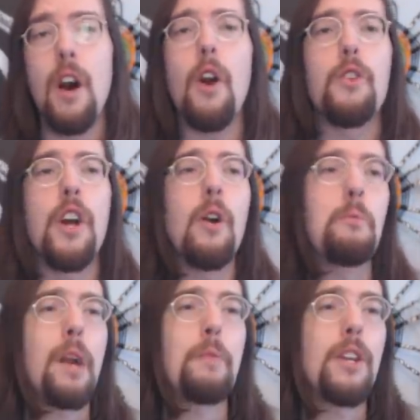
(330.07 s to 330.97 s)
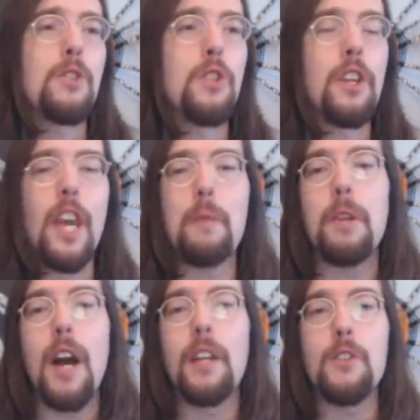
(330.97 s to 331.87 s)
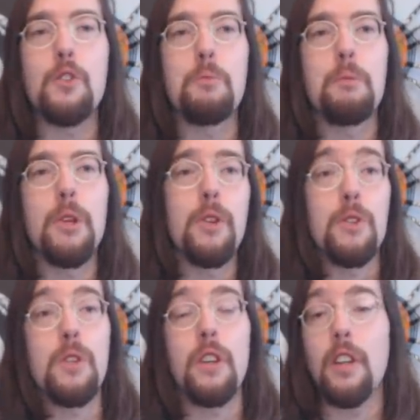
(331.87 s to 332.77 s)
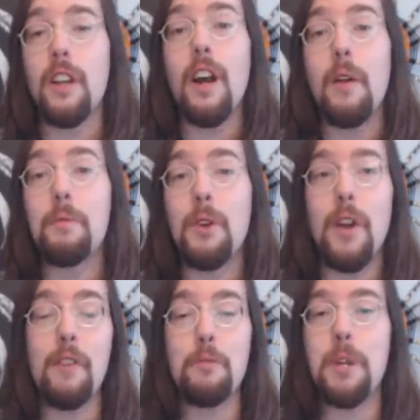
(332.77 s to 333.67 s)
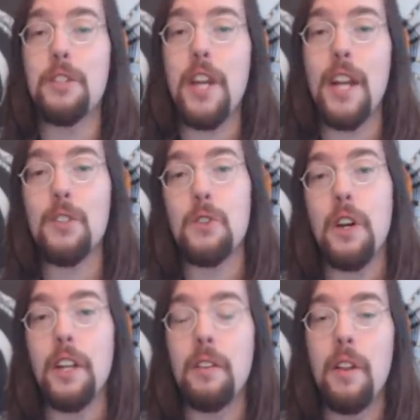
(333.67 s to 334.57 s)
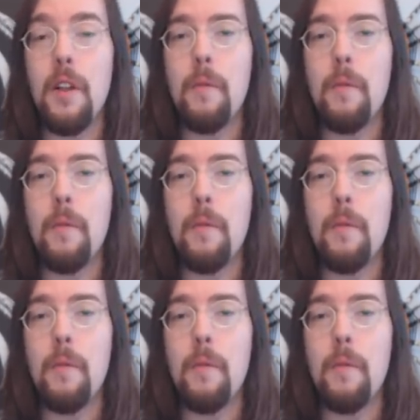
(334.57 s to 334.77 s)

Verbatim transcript: Oh no, my money's in the Cayman Islands or Bermuda or something. You know, I don't have to pay taxes on it.